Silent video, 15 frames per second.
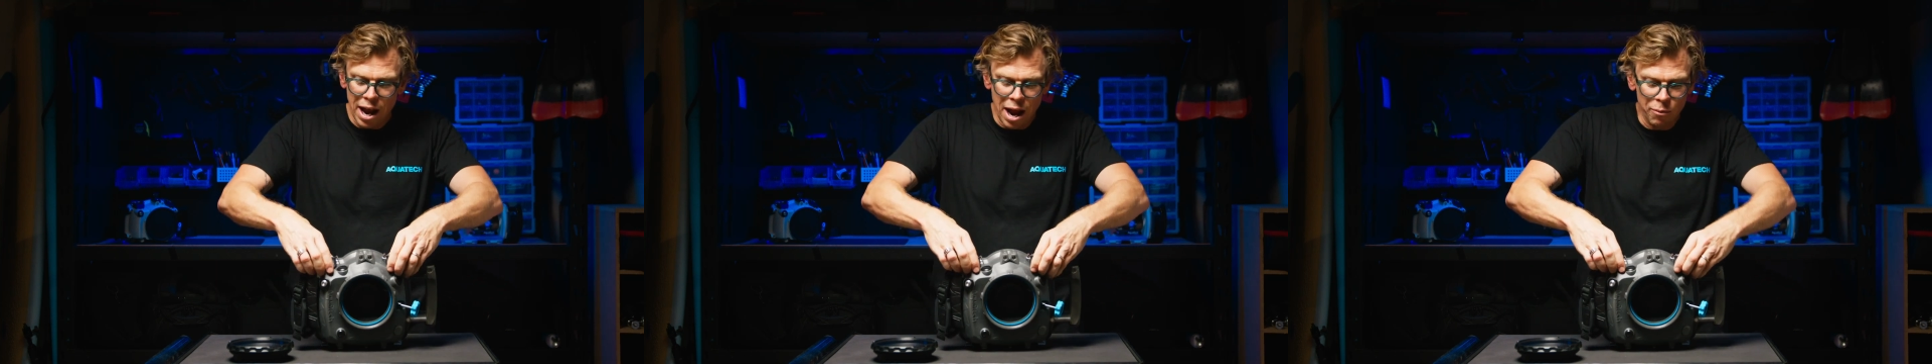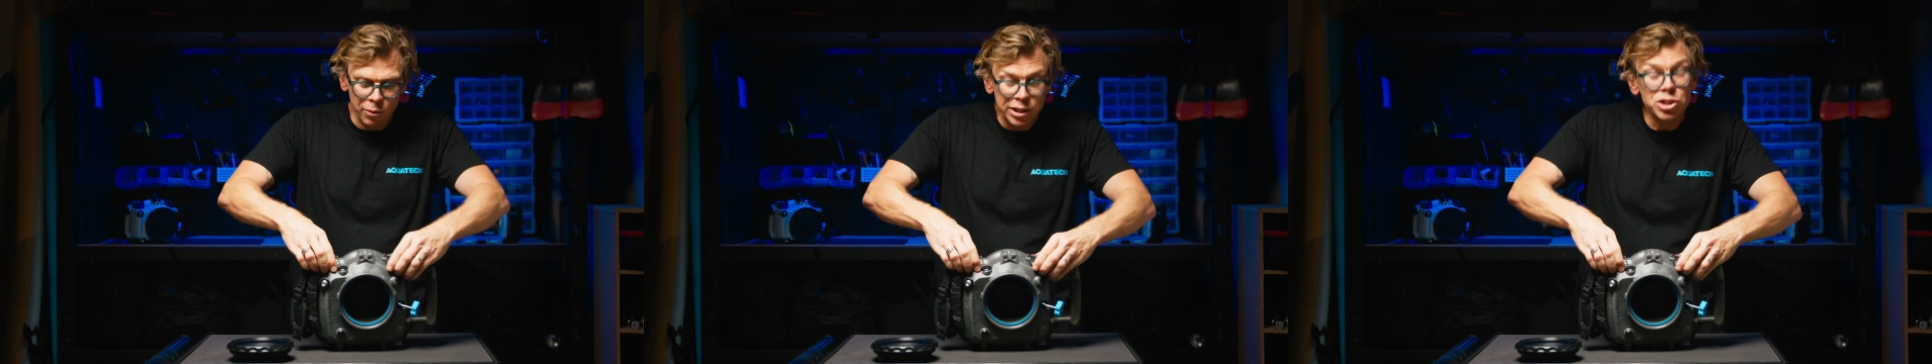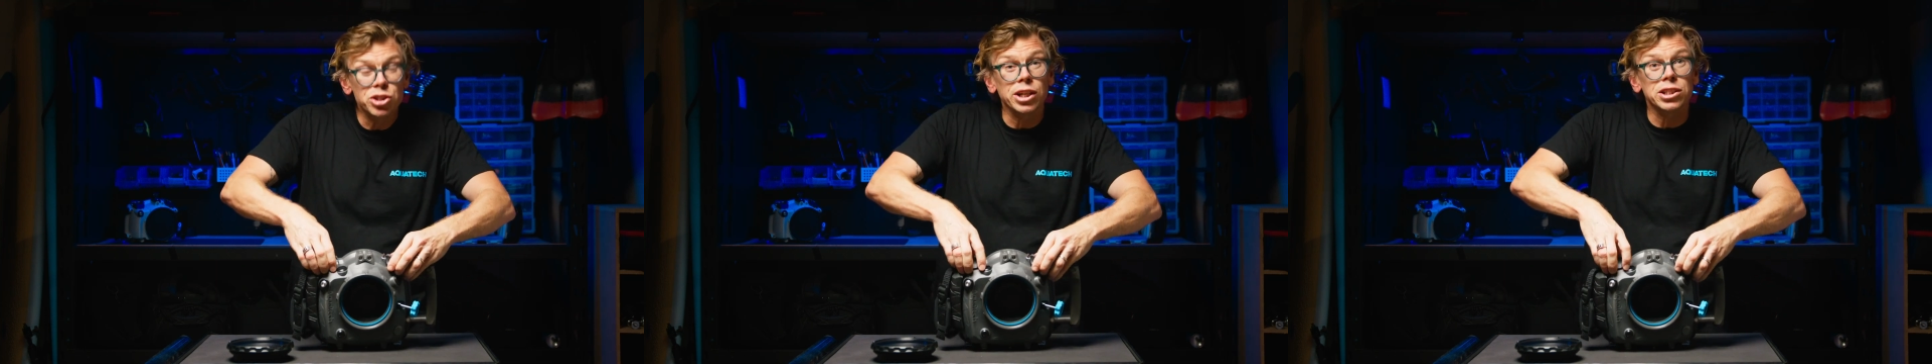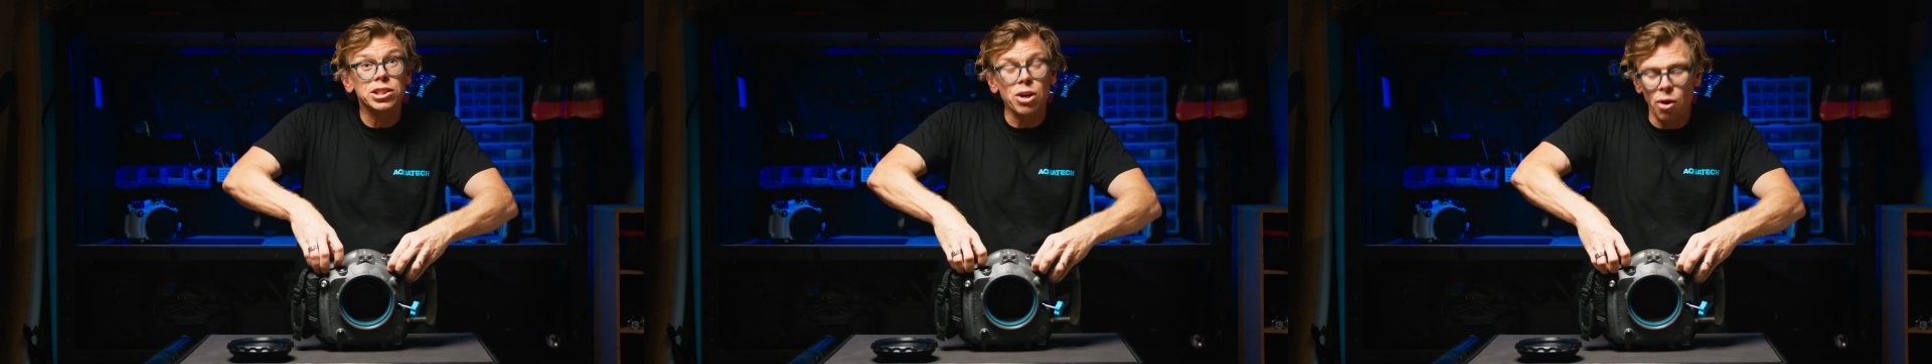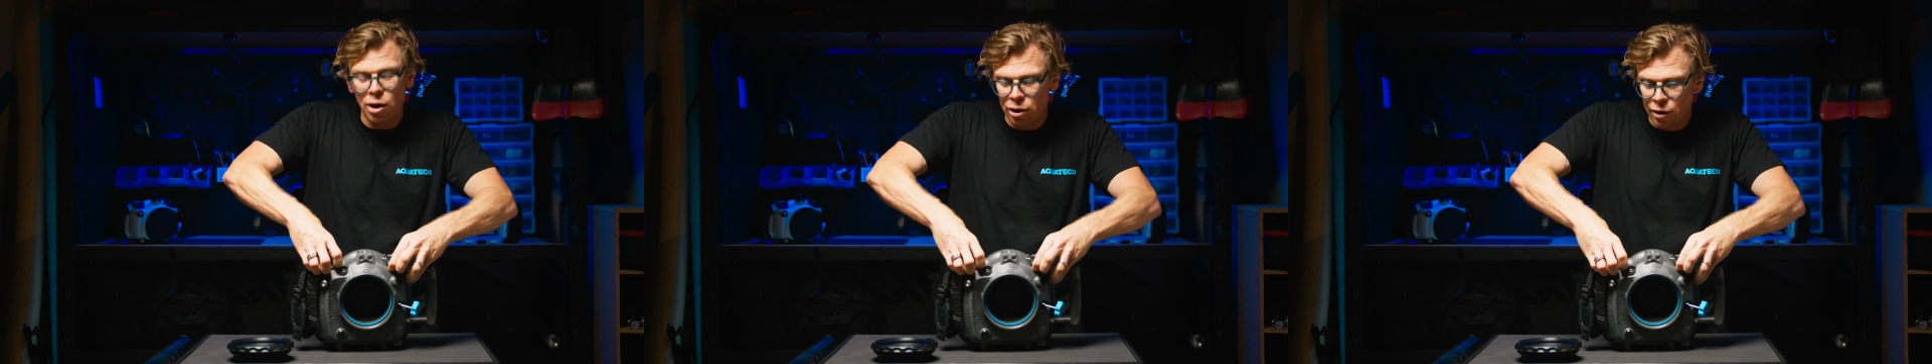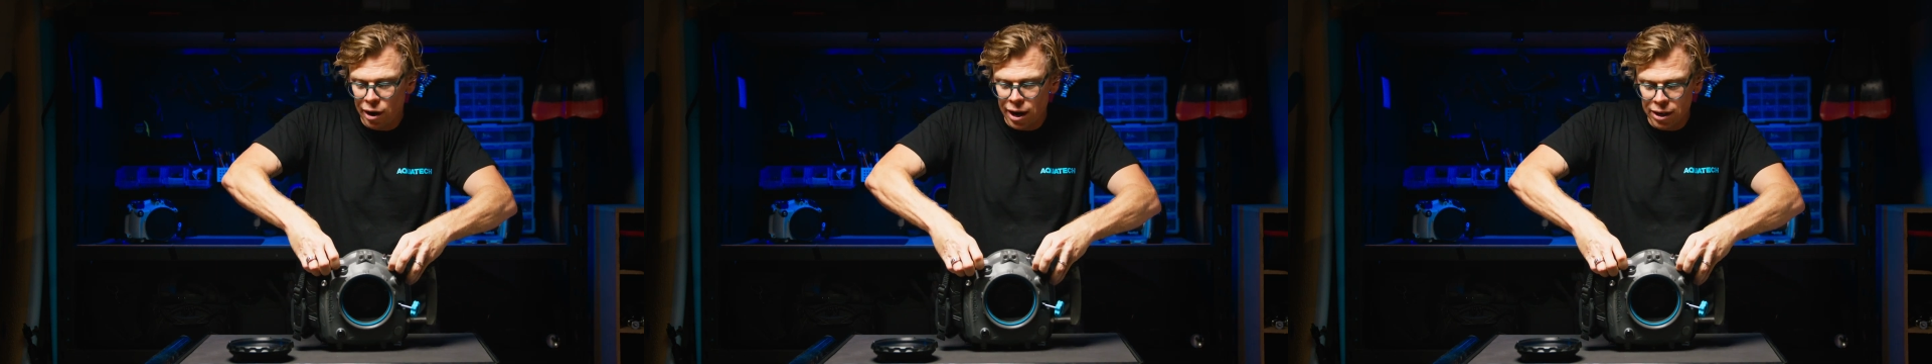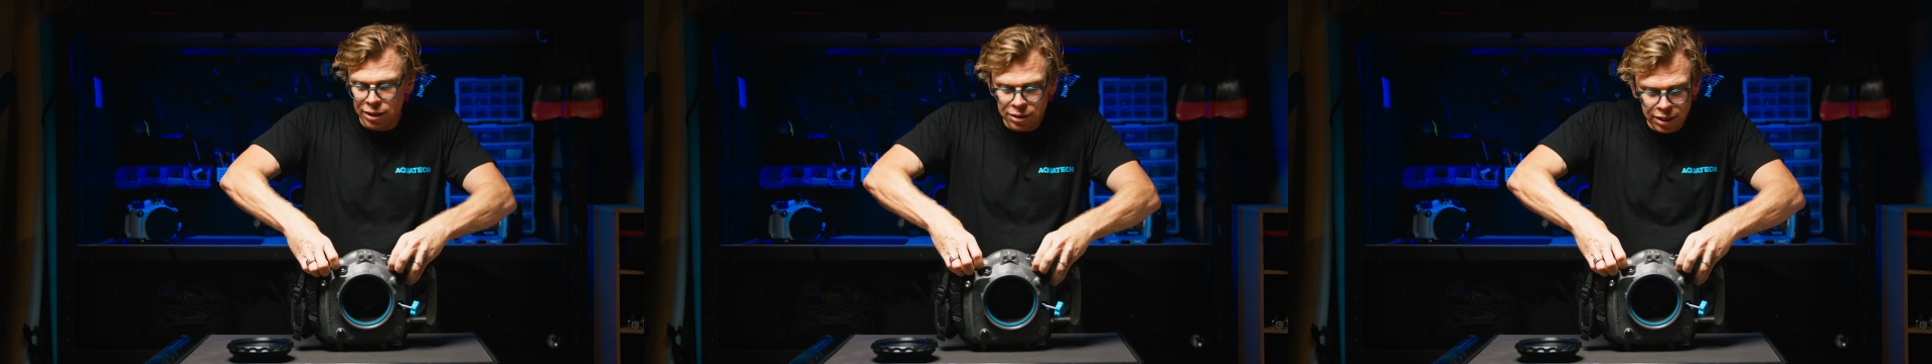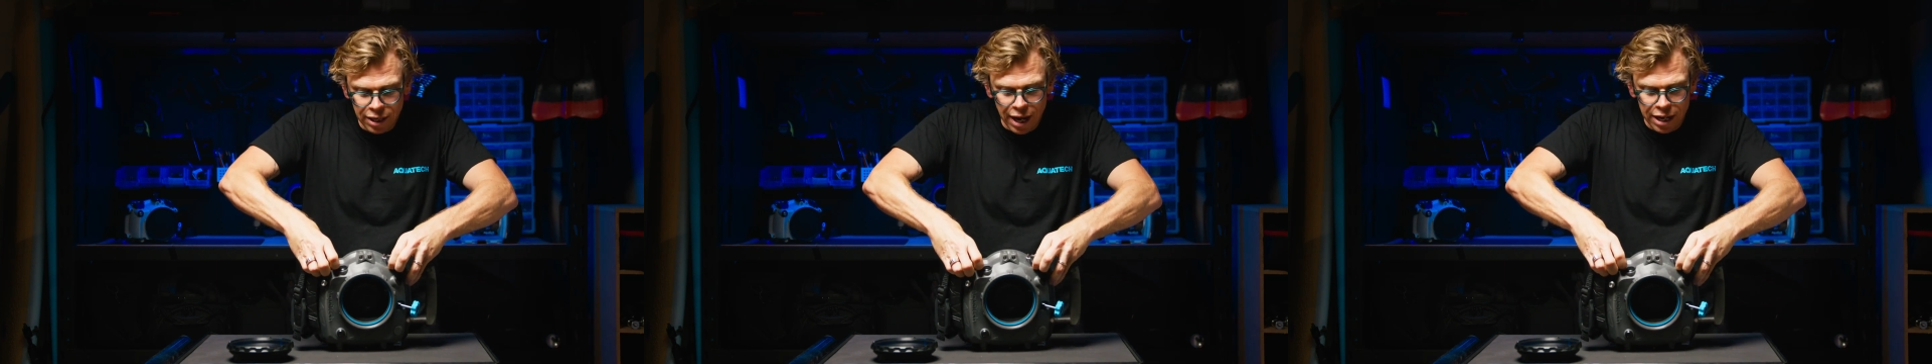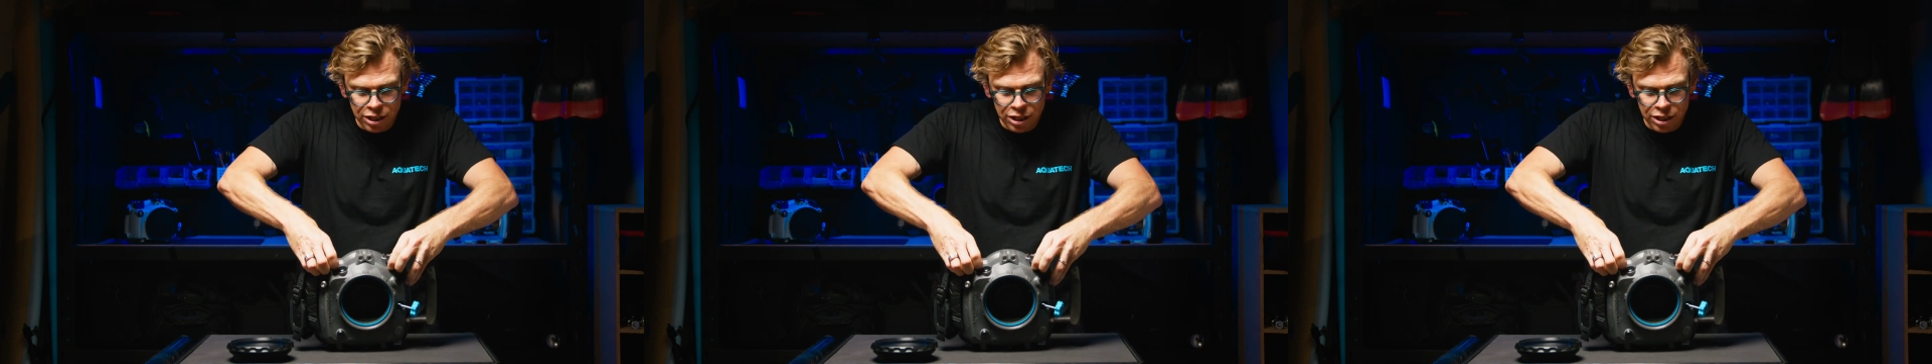and we suggest going around